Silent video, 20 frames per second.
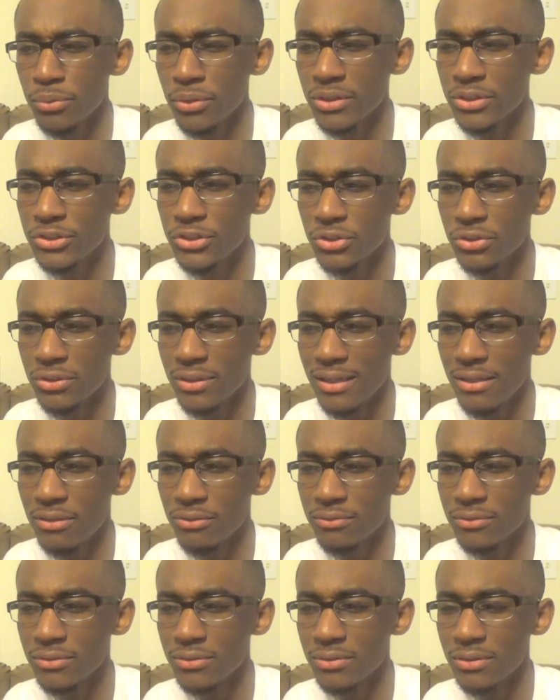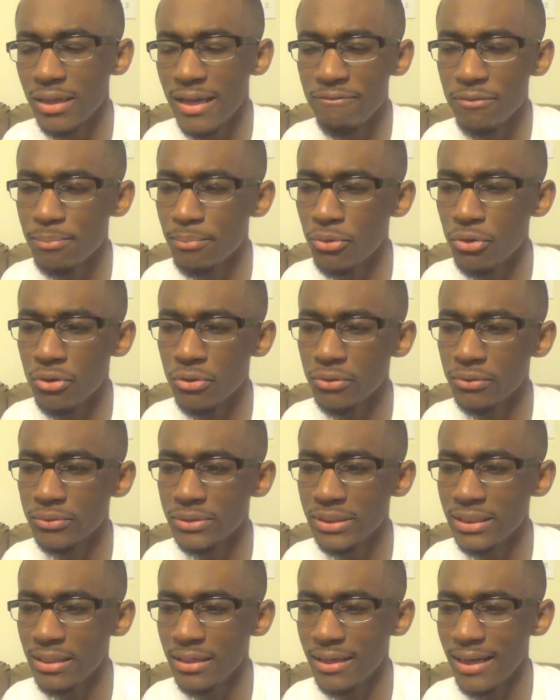pretty sure Evan Bourne
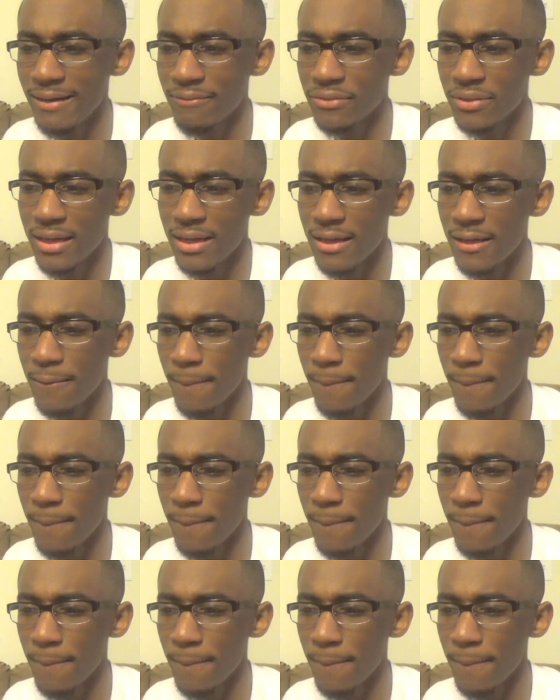did it after that.